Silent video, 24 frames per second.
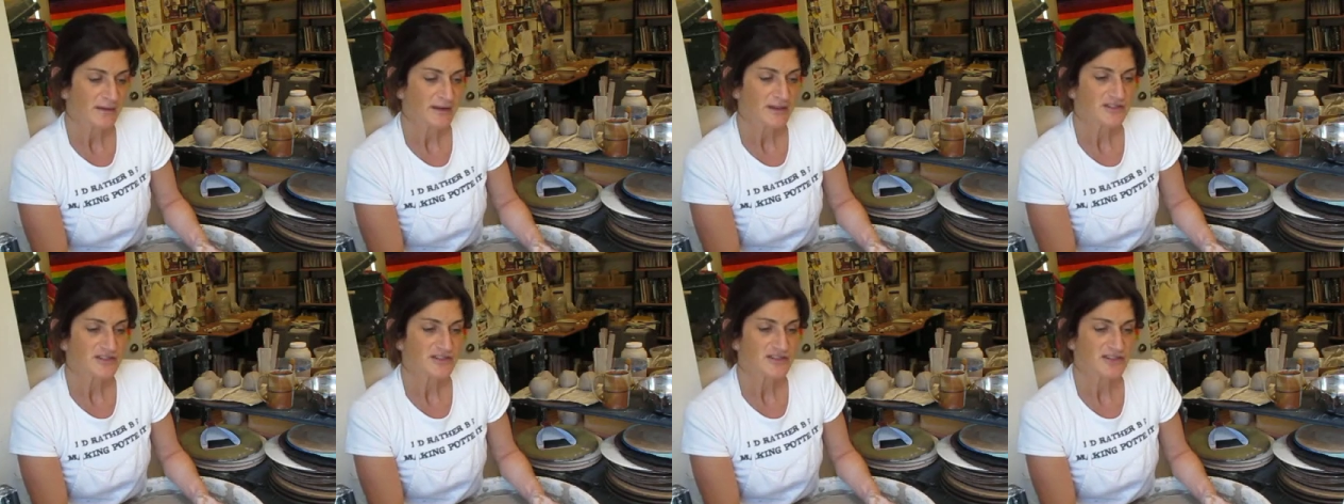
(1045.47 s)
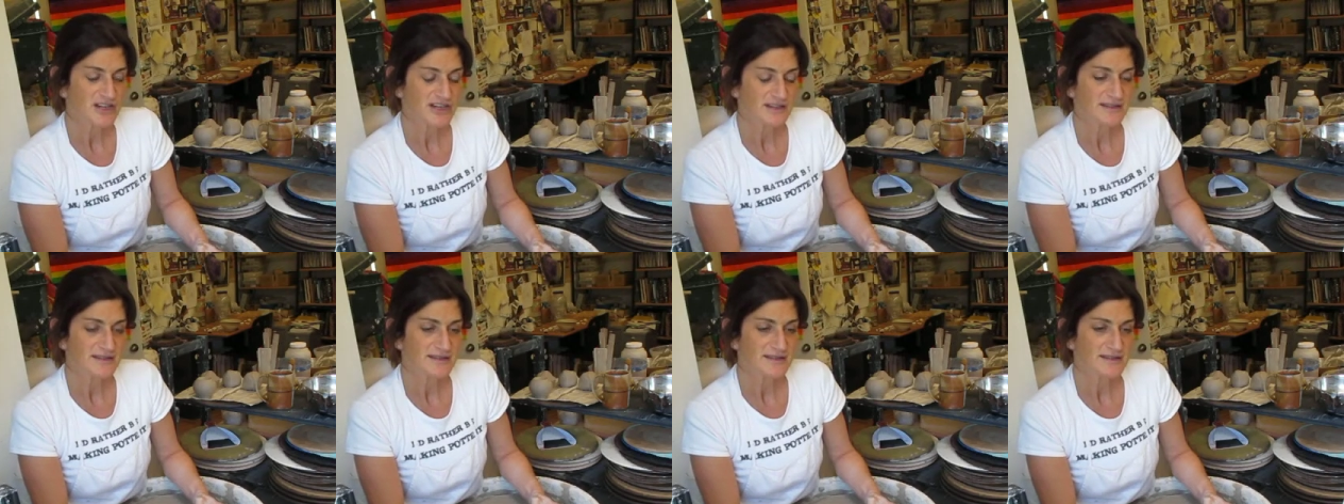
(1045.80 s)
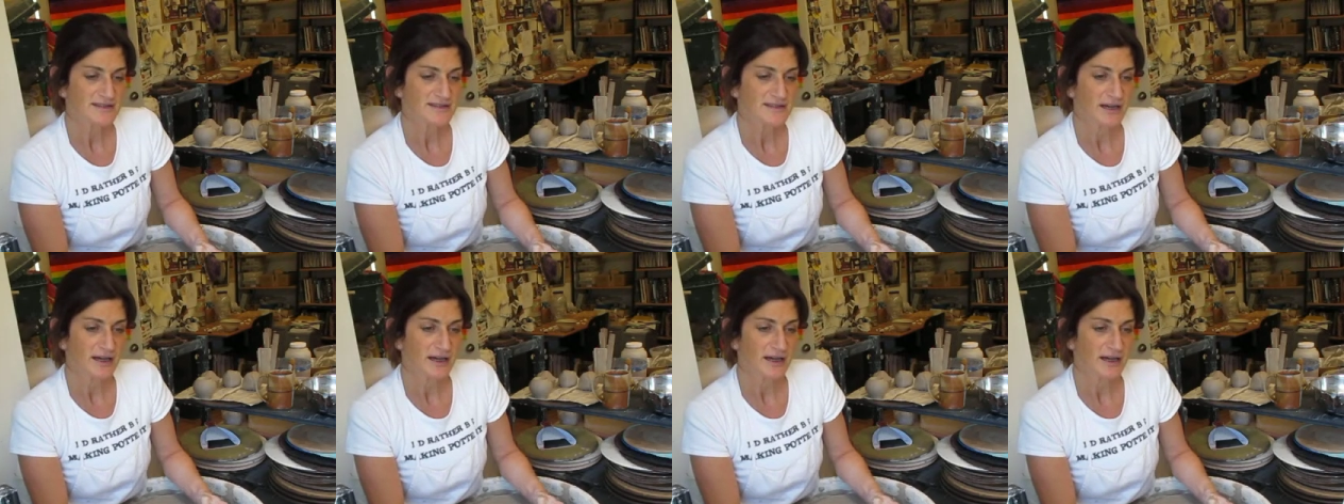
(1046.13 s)

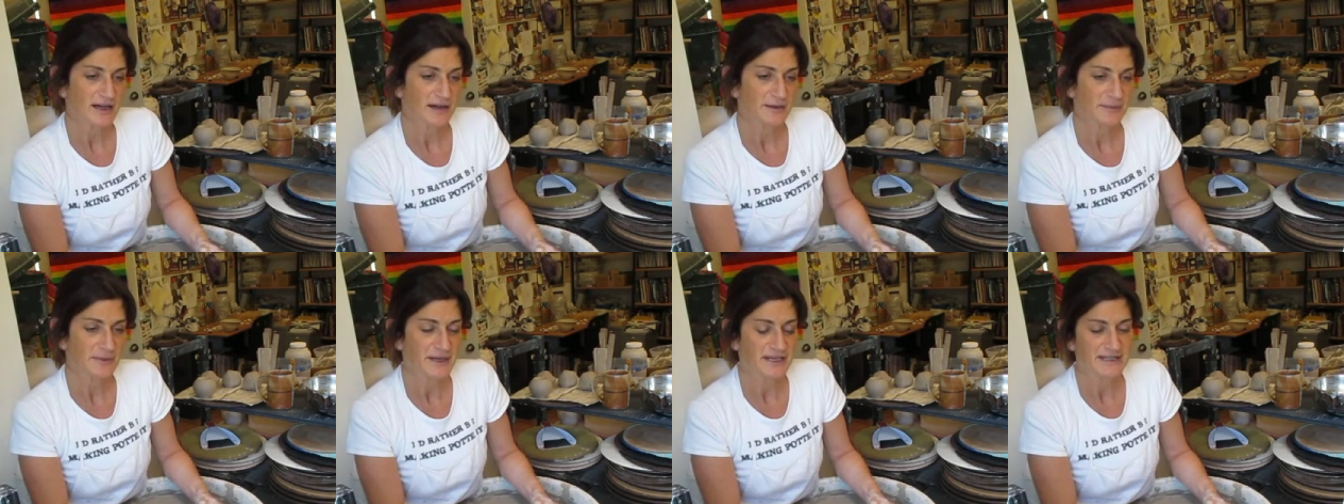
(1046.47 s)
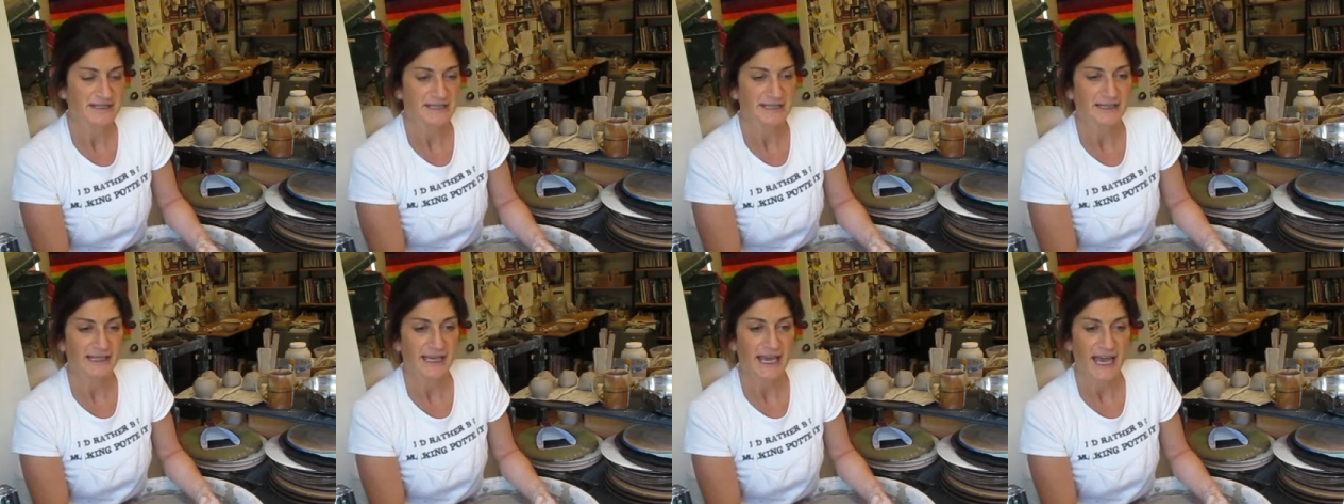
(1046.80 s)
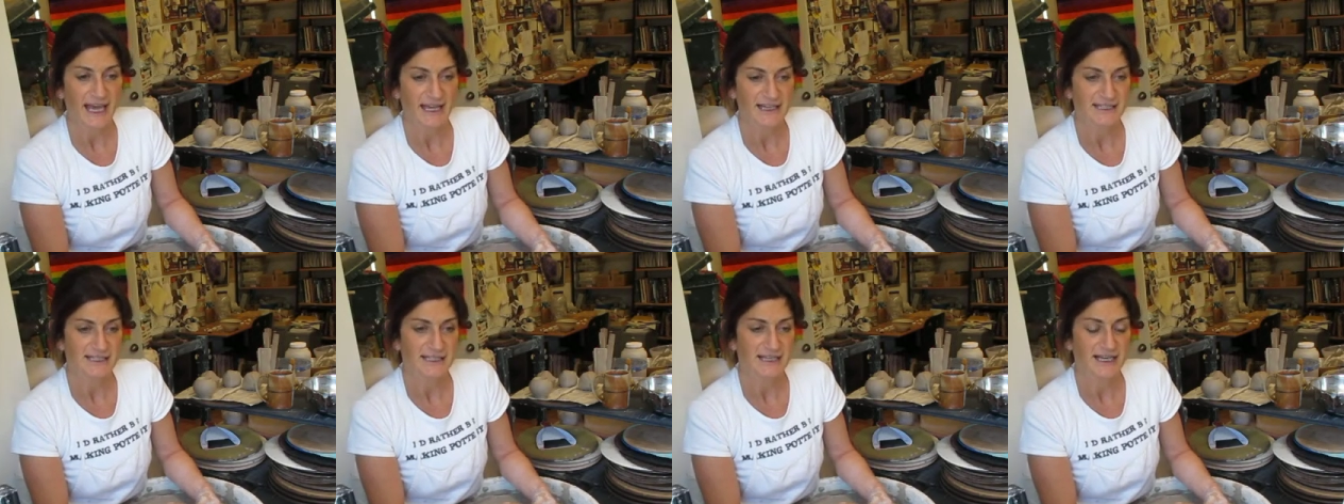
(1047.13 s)
just basically
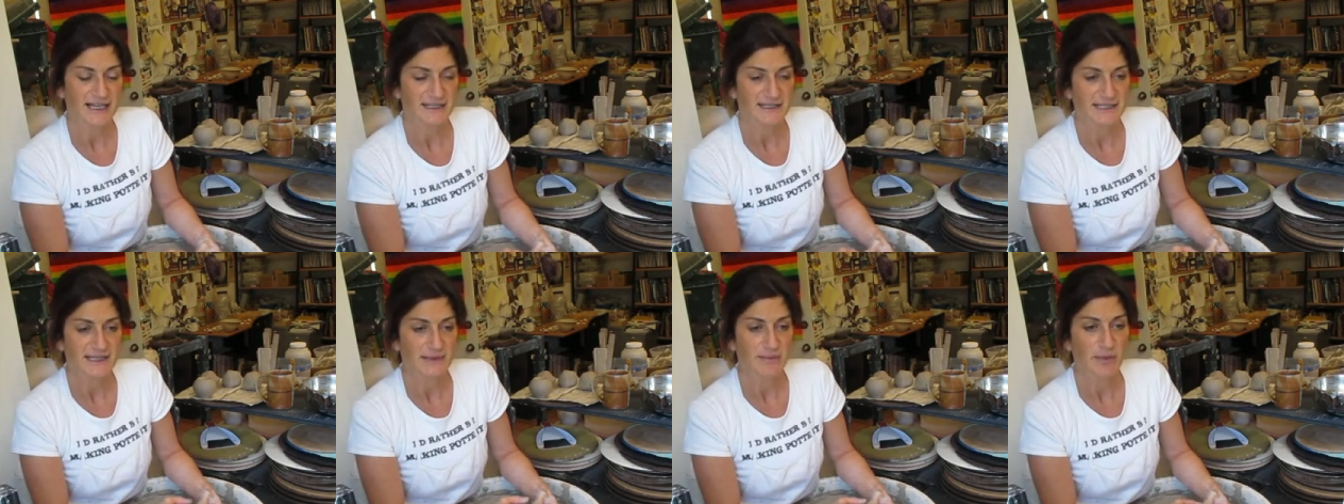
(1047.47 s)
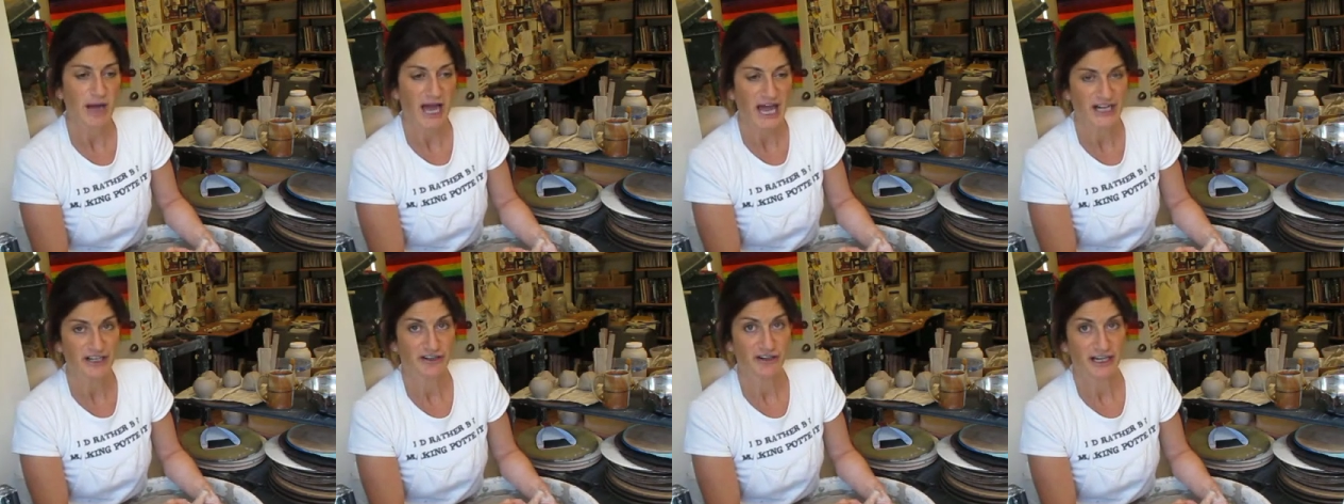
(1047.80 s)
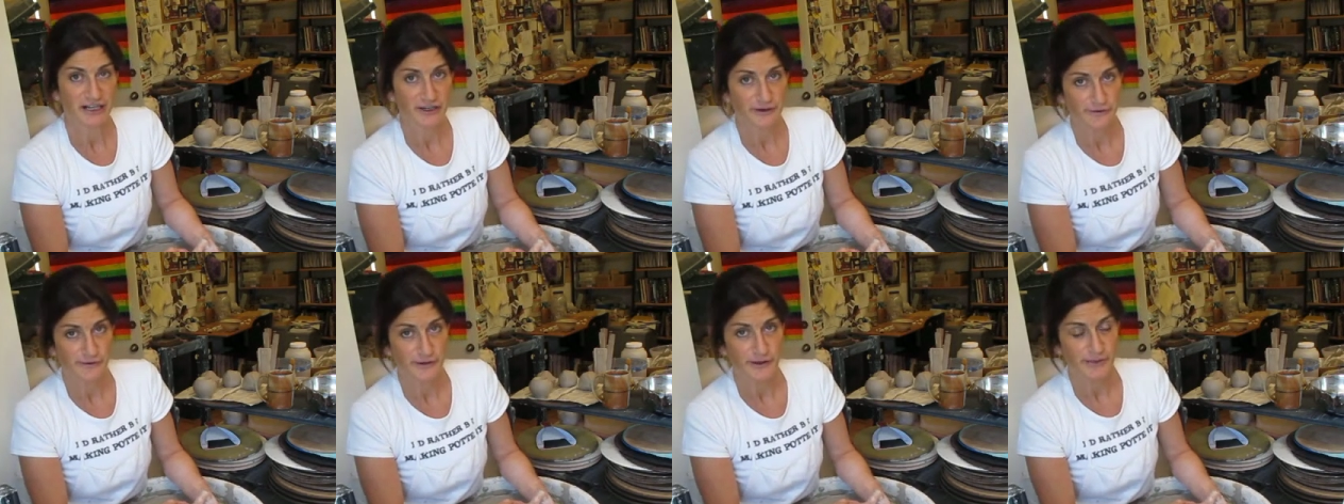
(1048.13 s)
acted as the
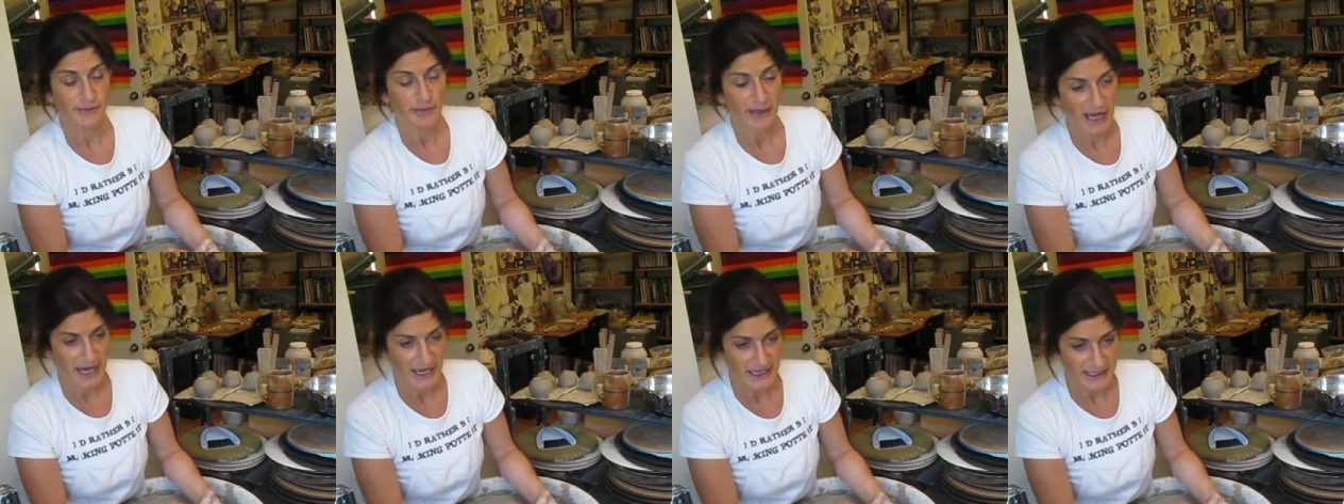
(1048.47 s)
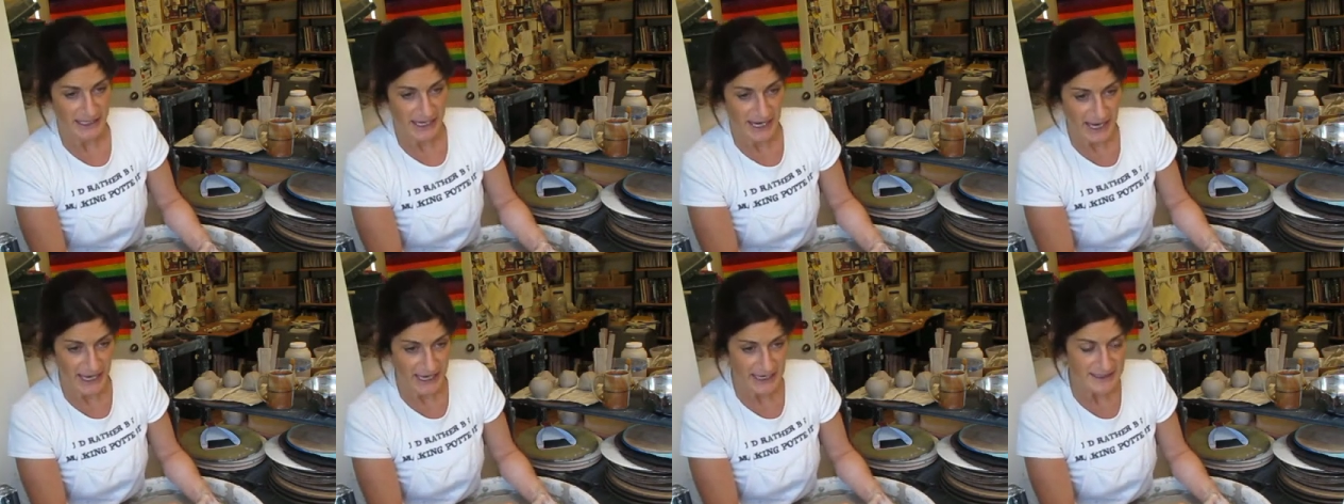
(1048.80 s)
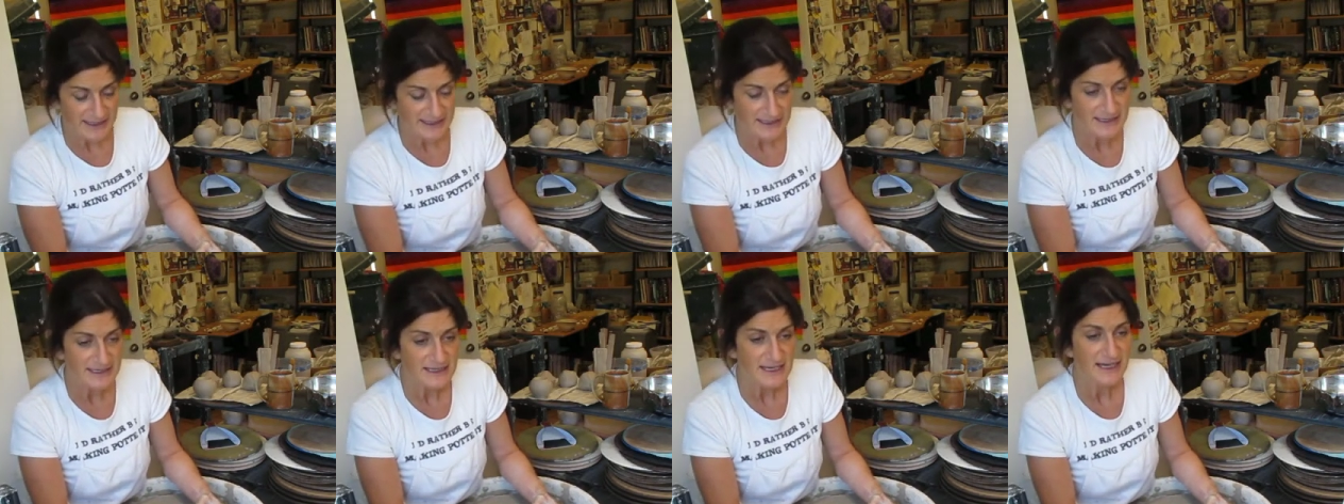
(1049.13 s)
moderator for the
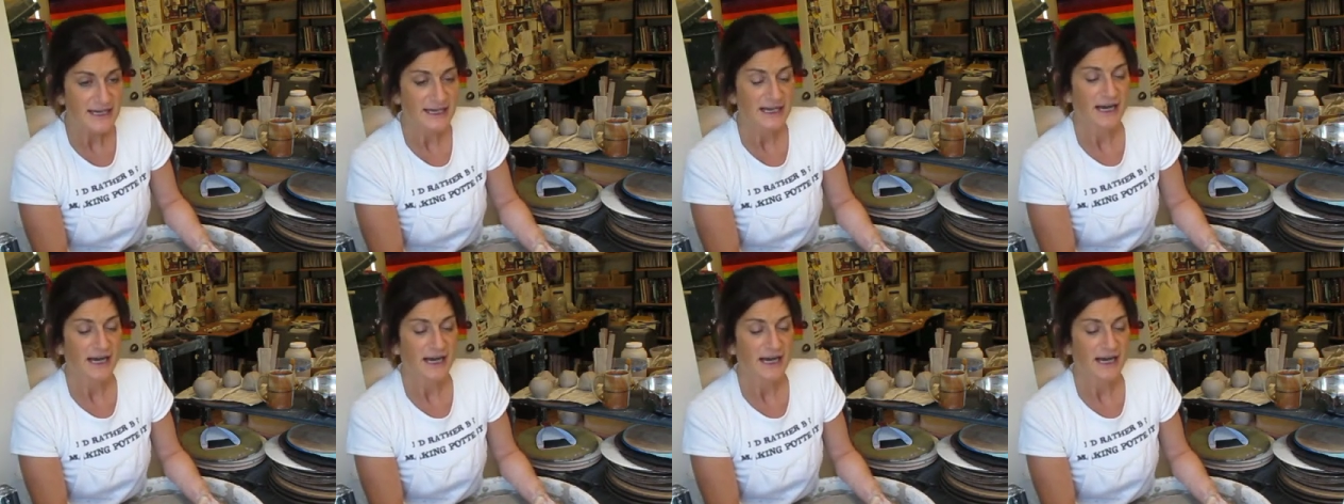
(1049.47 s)
podcast.